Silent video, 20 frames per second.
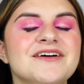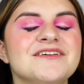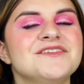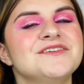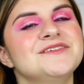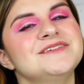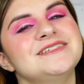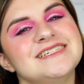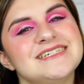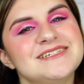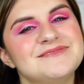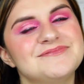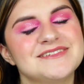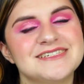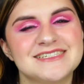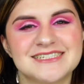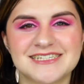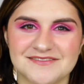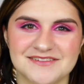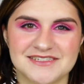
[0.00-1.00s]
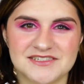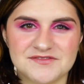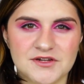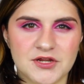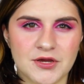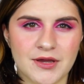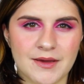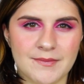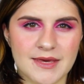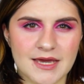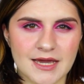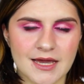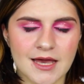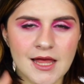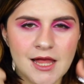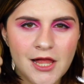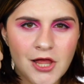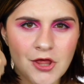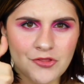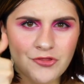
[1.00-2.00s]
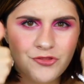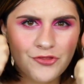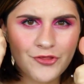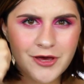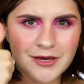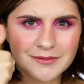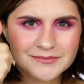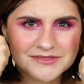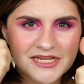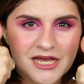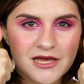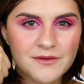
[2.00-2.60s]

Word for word: If you did, please give this video a big thumbs